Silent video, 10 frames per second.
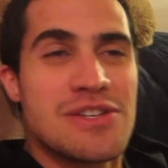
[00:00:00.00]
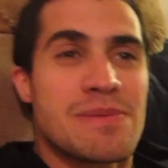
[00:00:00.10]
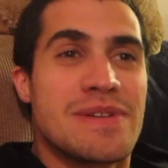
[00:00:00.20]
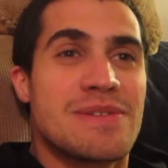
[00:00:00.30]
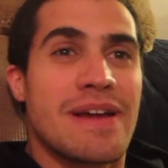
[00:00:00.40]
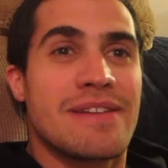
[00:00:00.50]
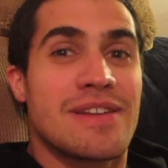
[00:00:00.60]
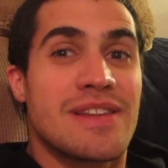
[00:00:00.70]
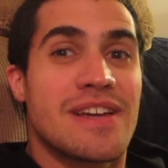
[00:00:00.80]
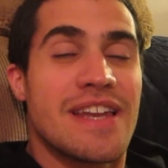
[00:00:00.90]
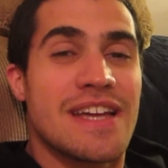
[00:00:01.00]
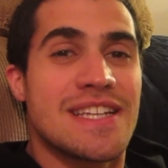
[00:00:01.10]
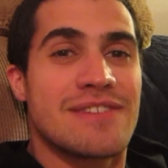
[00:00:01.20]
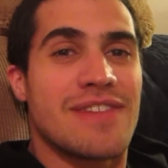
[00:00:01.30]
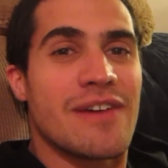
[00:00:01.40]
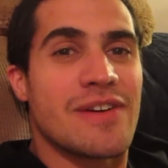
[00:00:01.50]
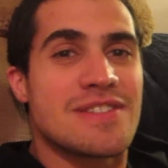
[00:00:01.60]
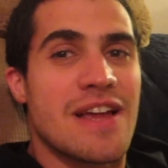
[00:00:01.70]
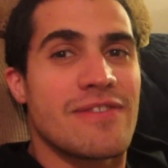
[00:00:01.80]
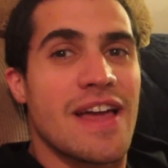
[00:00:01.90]
took me to my to the connecting flight when it
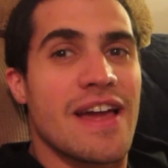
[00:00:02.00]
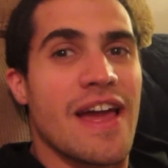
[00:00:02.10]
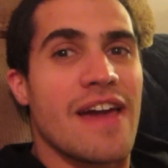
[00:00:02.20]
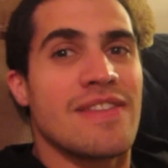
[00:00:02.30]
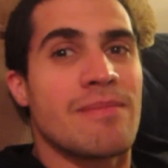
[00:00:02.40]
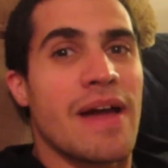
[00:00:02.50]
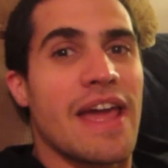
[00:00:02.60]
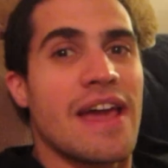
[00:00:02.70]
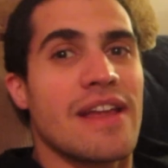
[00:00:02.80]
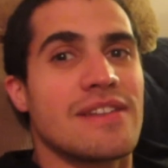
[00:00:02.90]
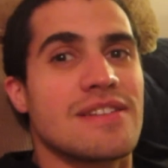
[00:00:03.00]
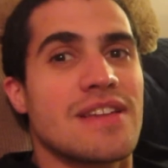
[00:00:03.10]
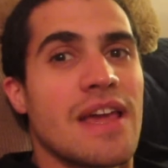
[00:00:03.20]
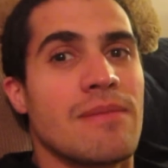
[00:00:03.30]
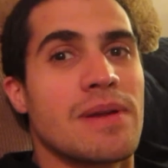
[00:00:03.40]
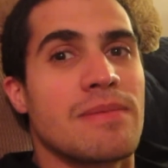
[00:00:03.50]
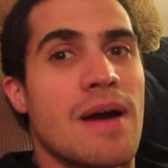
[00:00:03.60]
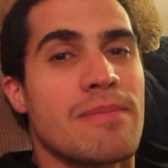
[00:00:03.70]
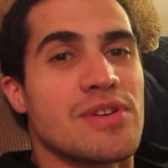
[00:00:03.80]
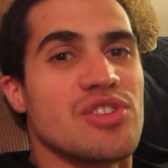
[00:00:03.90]
was time for that. And then my aunt came to pick
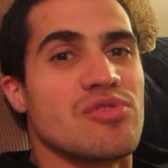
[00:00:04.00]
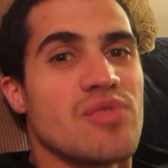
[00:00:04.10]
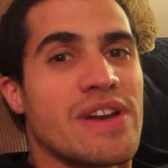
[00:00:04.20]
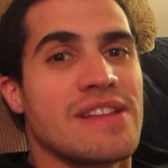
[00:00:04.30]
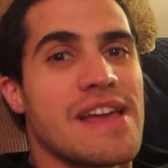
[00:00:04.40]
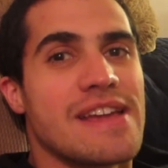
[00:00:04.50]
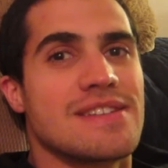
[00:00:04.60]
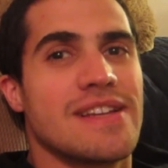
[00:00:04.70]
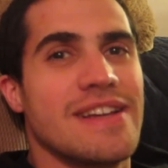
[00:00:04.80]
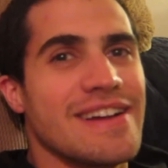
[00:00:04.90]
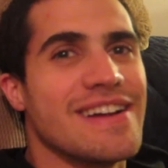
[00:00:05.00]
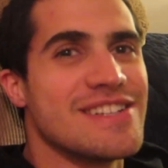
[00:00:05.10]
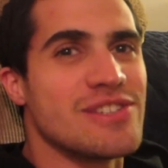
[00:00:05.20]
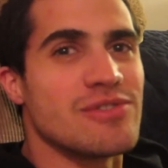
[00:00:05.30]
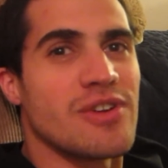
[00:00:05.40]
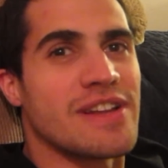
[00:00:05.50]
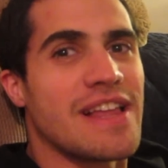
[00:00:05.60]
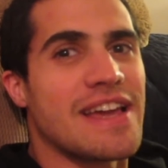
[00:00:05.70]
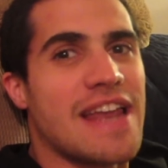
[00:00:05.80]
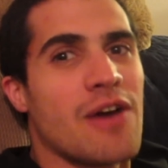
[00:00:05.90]
me up, but she was running late. She was running
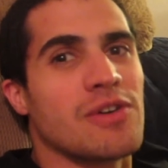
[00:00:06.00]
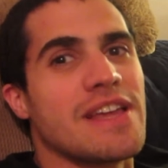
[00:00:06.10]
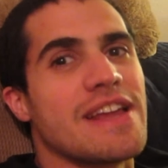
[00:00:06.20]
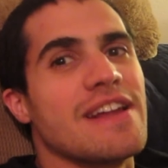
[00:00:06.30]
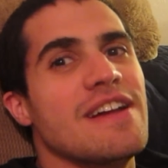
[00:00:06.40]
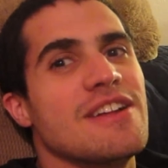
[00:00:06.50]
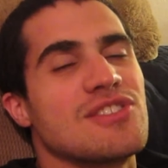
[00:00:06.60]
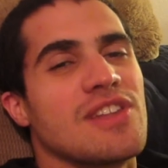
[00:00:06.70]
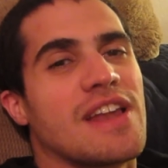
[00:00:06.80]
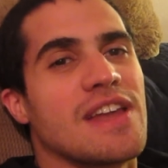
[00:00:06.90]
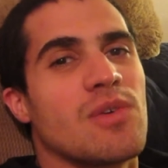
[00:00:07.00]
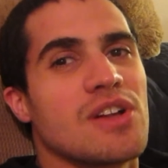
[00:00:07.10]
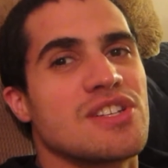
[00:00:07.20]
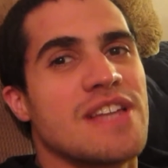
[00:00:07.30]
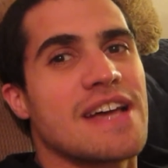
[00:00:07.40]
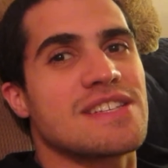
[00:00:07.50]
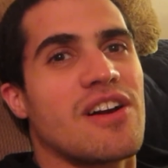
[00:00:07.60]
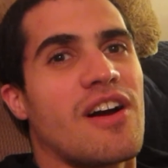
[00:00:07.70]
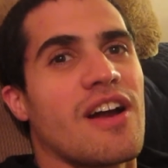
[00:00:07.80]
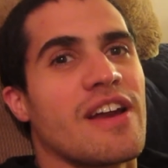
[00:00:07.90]
like an hour late. So then I had to watch
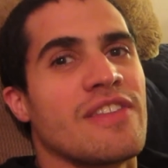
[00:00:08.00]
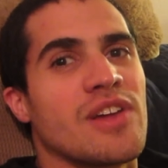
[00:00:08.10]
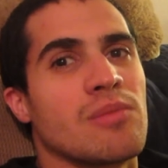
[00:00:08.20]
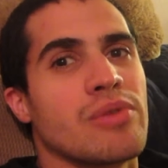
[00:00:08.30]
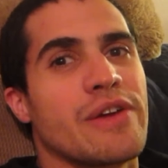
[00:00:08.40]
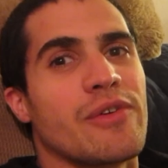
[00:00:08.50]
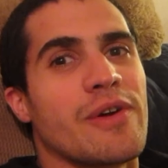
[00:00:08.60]
NASCAR in their break